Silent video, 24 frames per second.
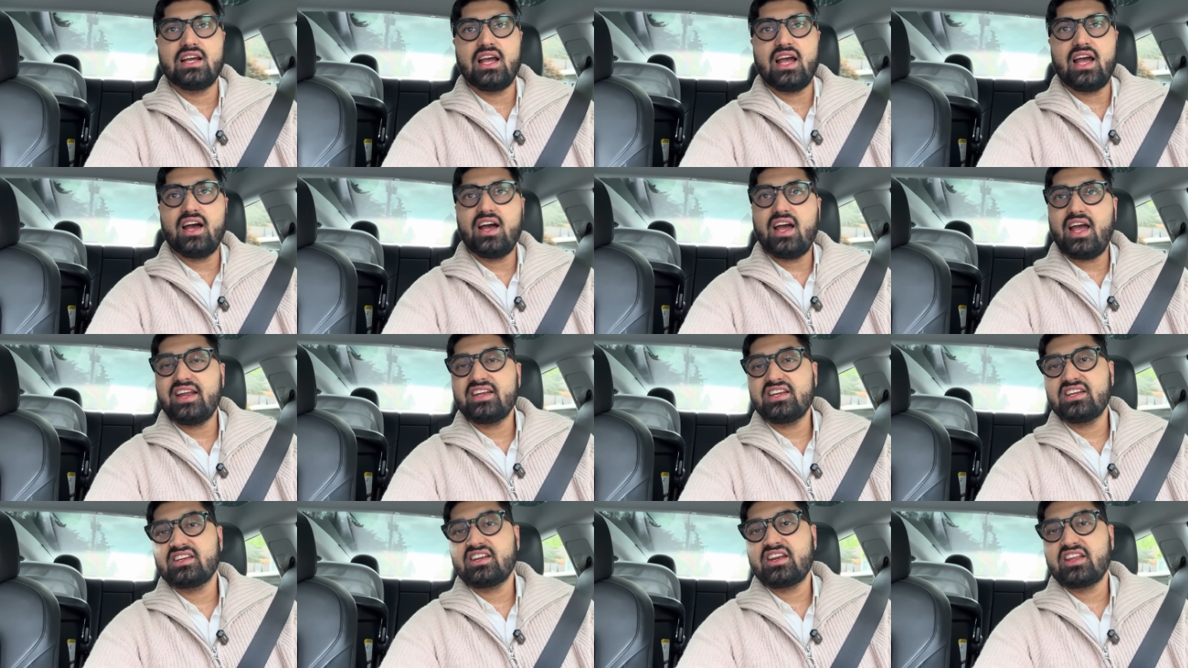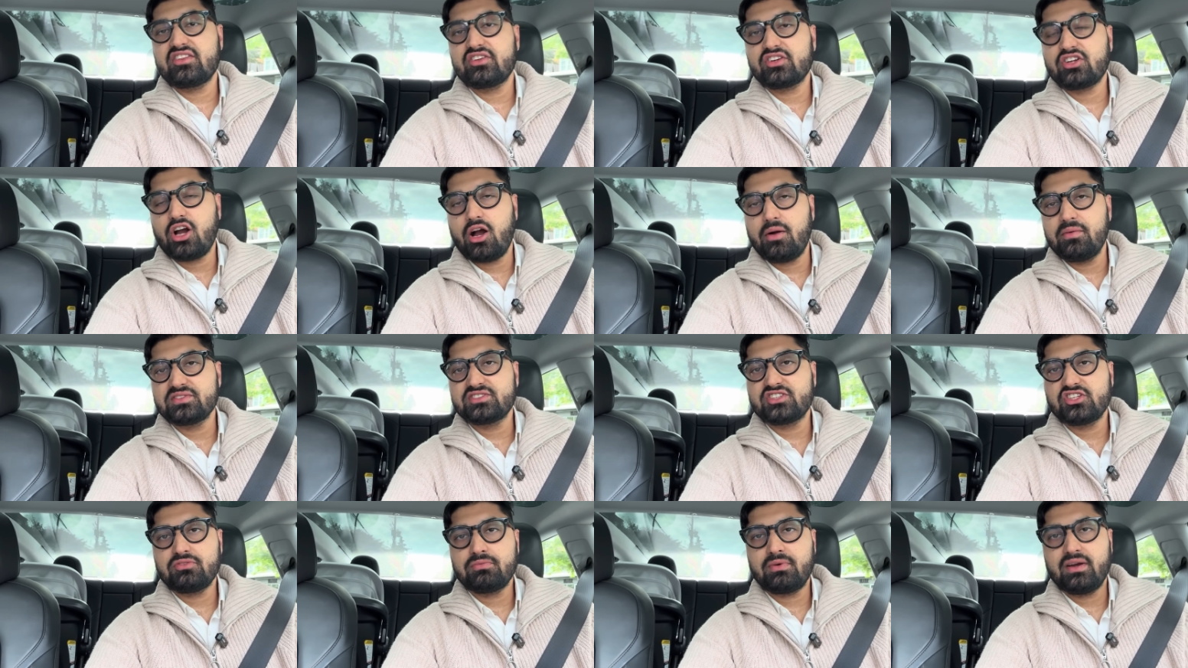And any other
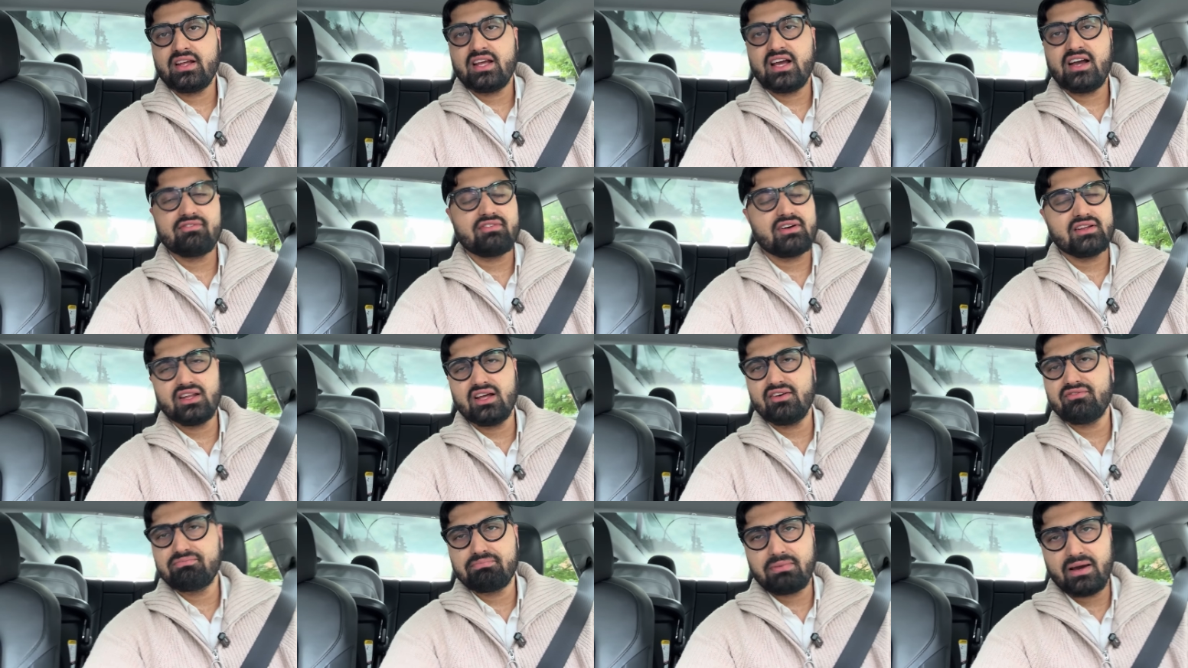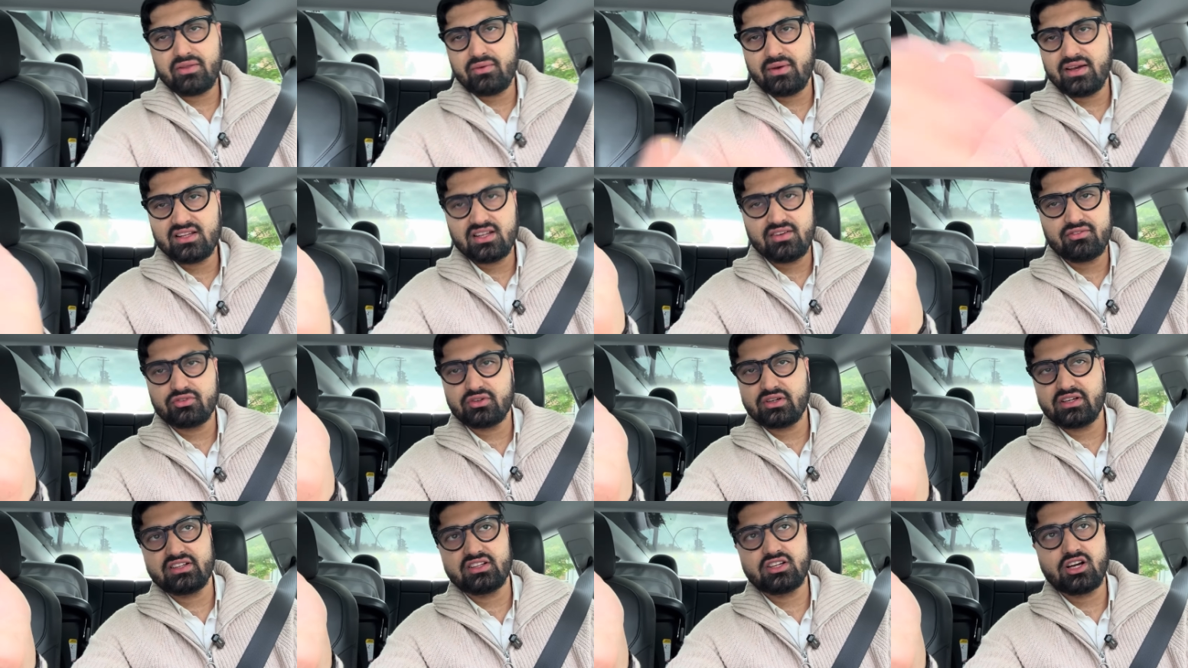comments that you might have. By the way, I love
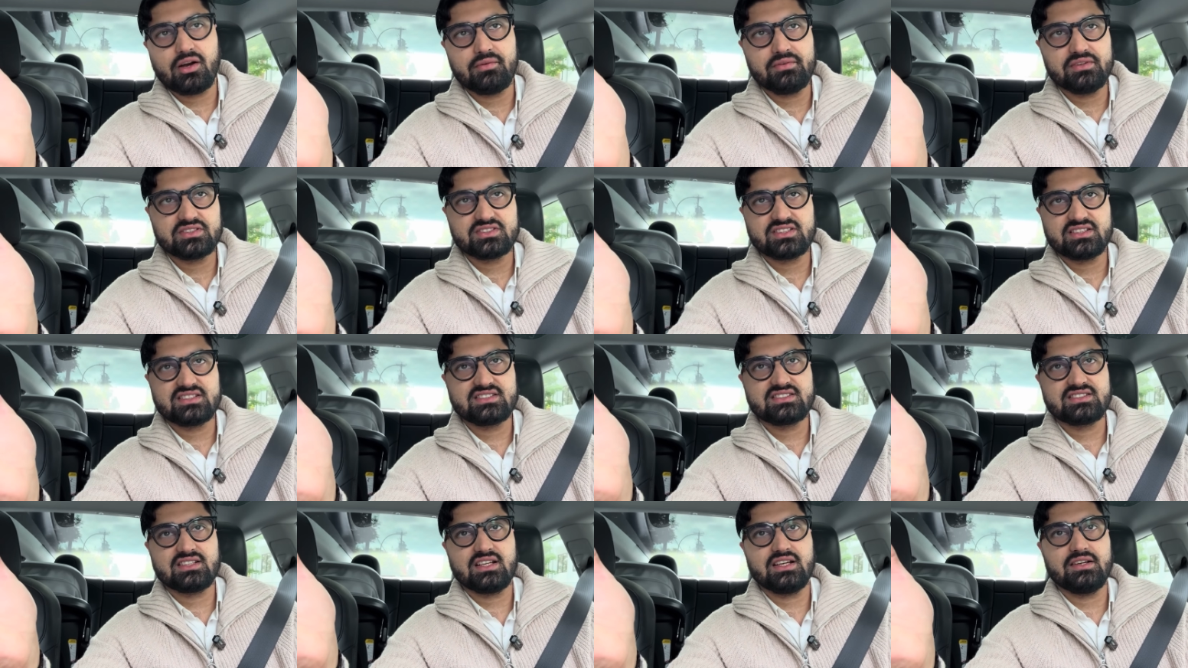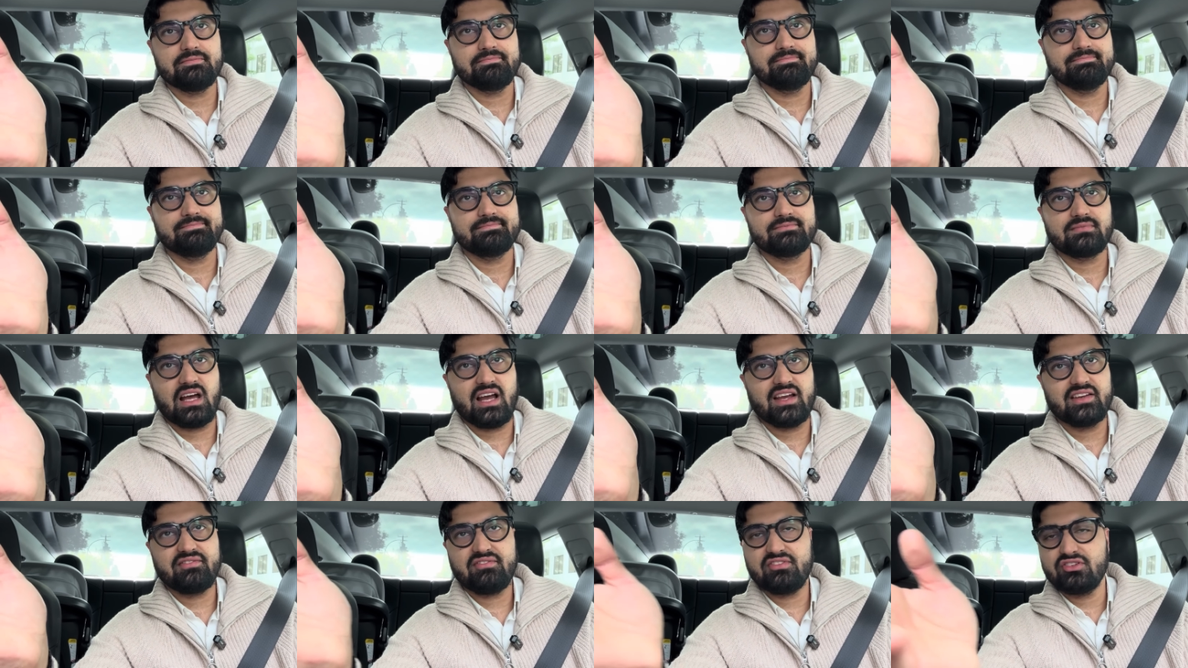reading the comments. It's
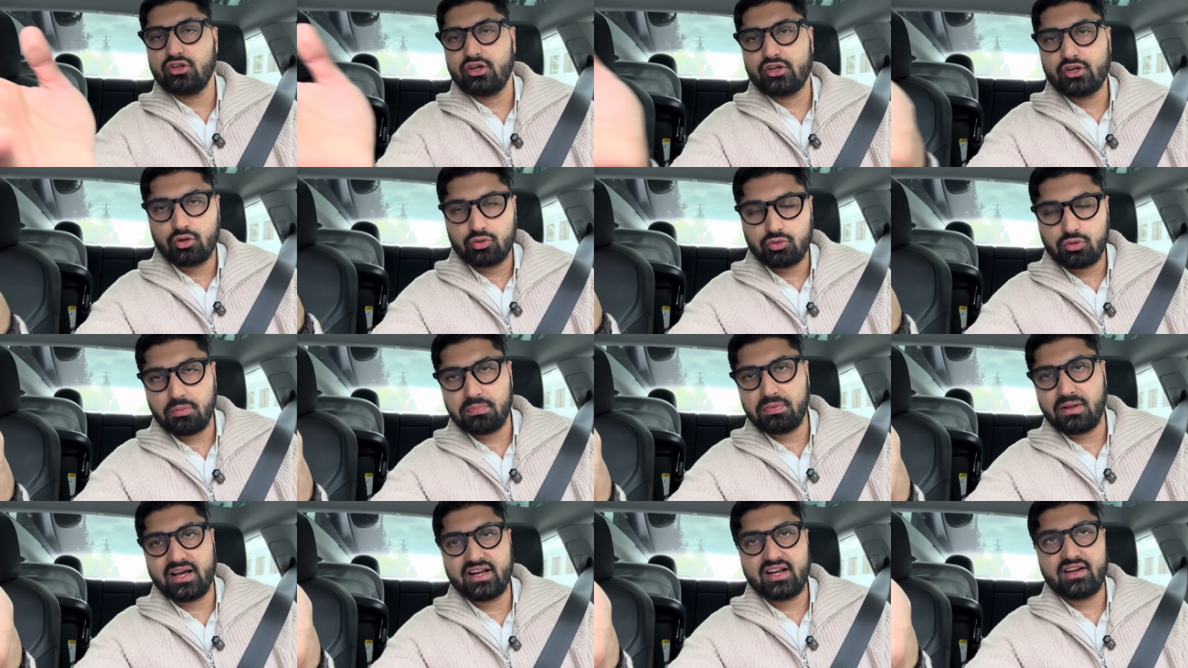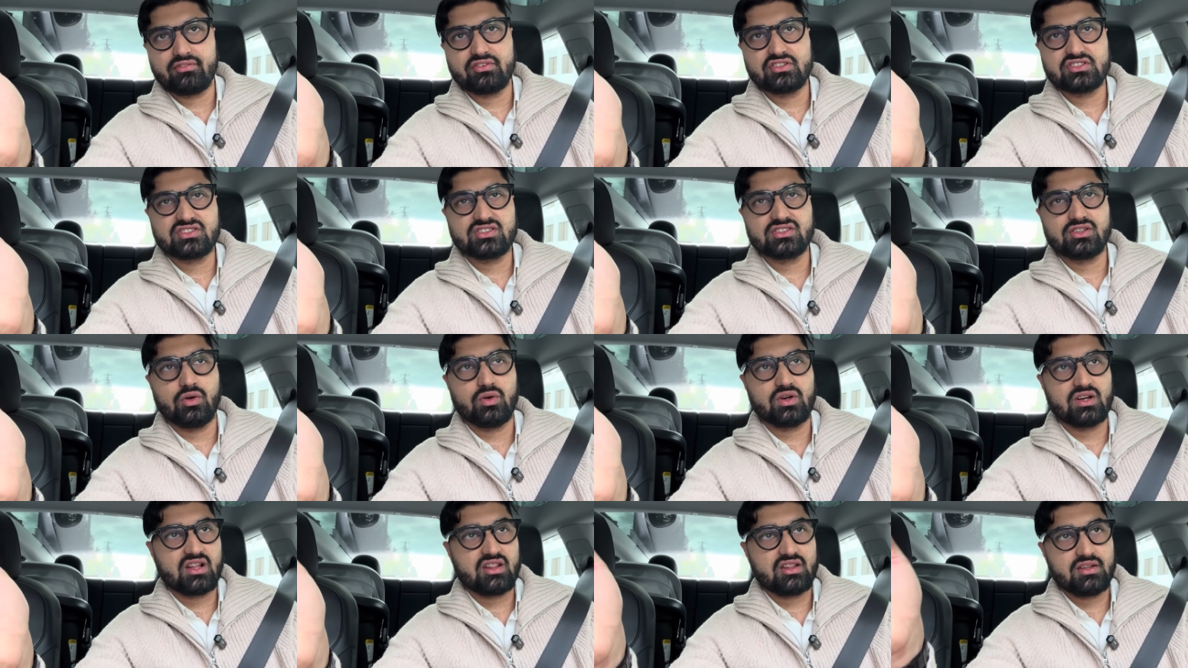even though I don't reply to every
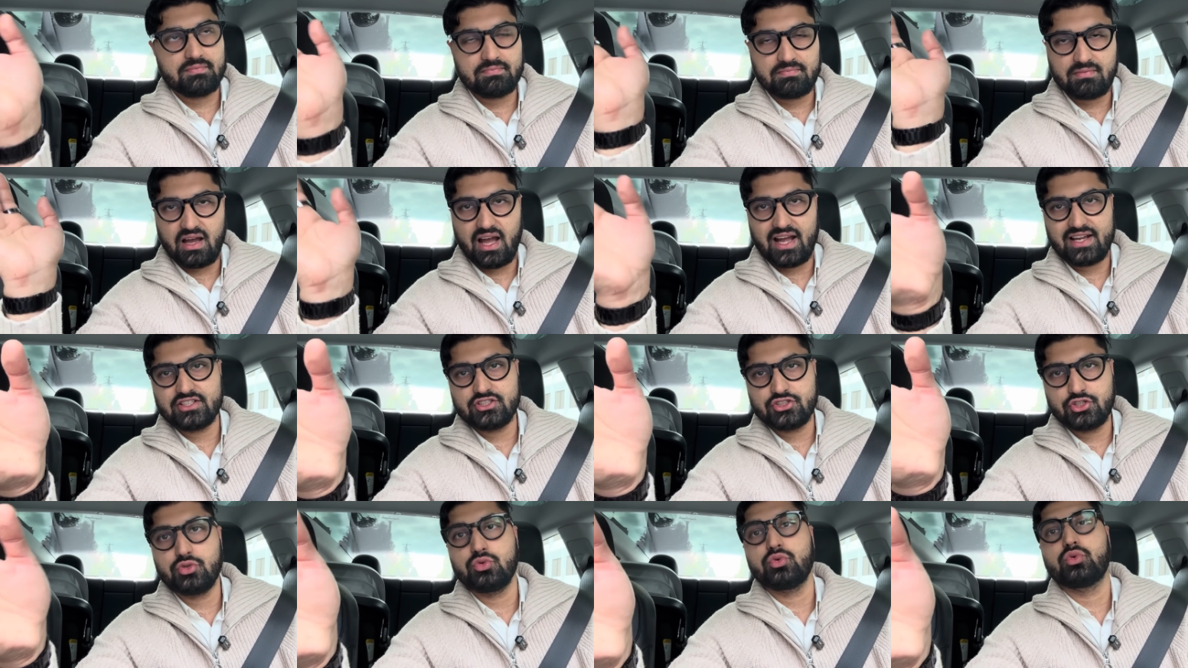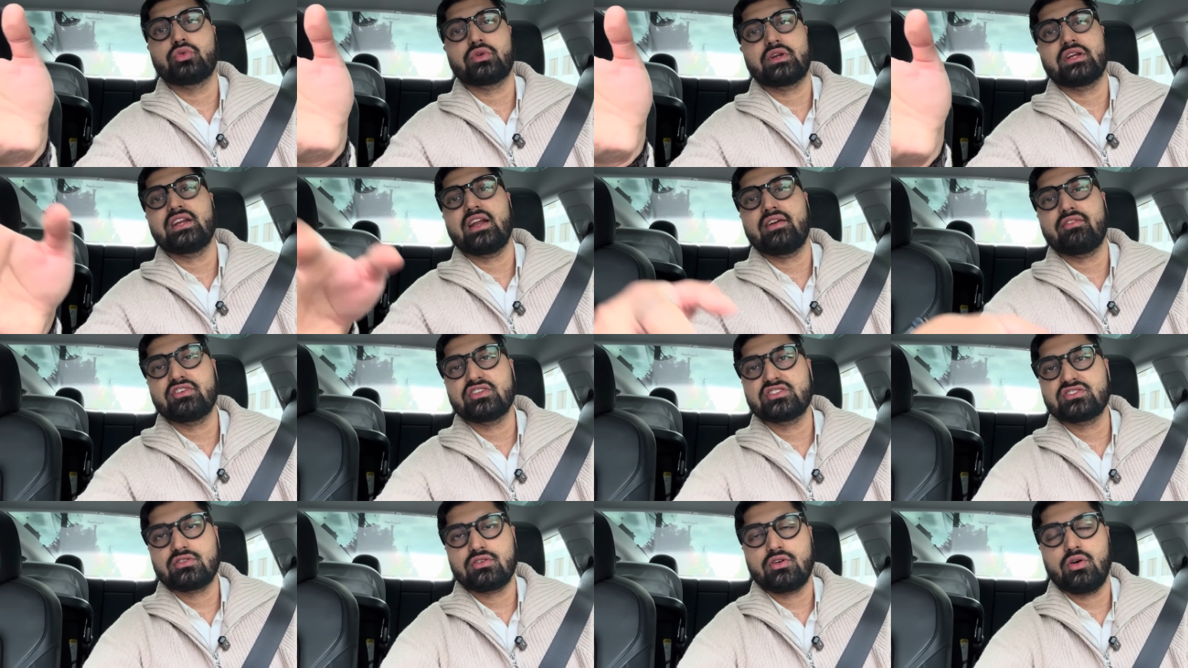single one of them, I do read
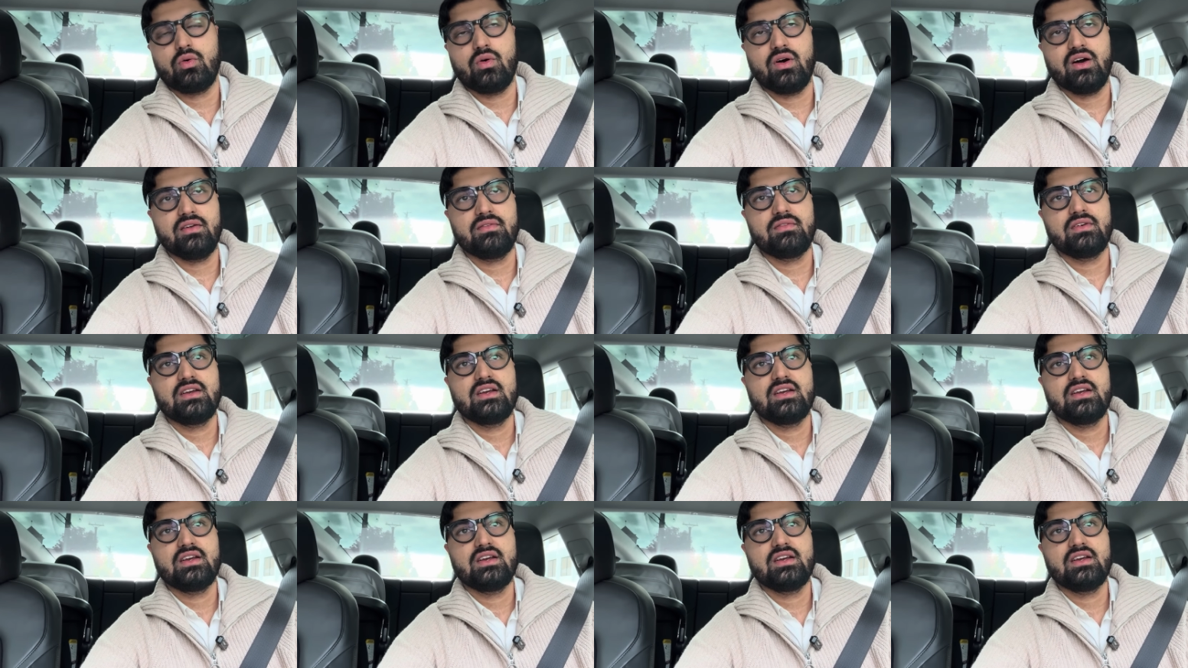every single one.